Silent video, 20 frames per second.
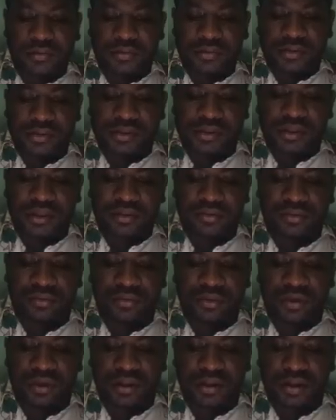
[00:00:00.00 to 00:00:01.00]
Sheet
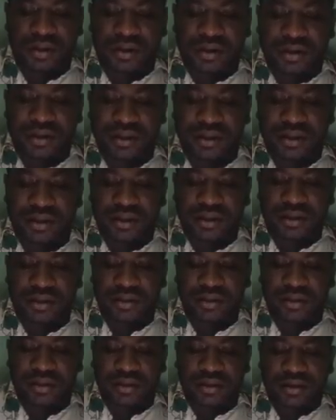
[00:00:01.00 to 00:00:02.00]
will clean
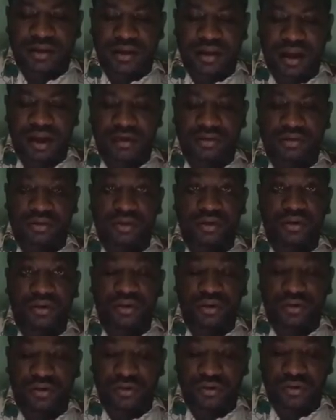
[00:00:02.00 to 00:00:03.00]
gauze
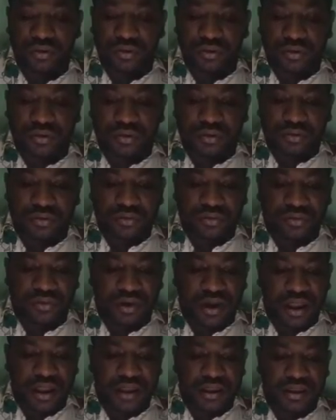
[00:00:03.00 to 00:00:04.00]
or
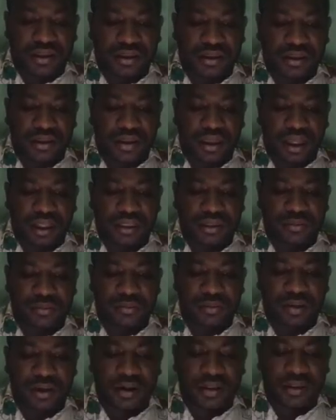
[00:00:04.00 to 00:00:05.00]
dry
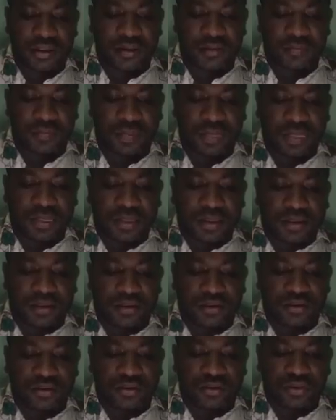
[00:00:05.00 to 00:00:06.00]
cotton bud.
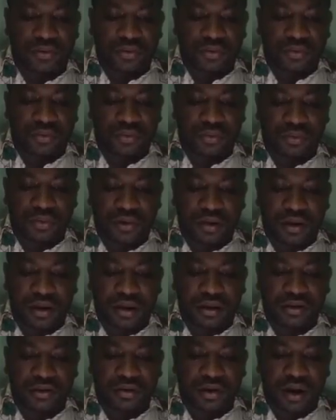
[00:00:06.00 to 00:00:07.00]
You
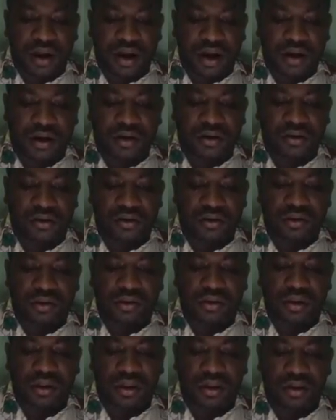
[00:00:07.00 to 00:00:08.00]
are not
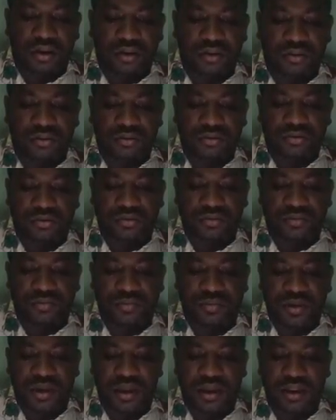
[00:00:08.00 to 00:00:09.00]
allowed to
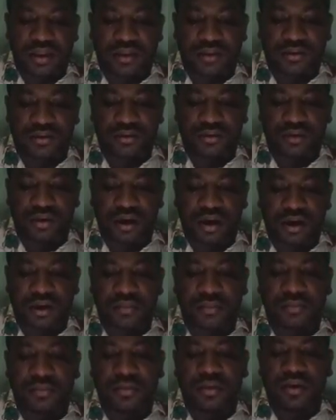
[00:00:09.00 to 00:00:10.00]
bend your
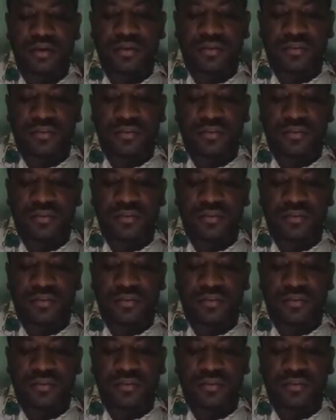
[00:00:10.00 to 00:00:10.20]
arm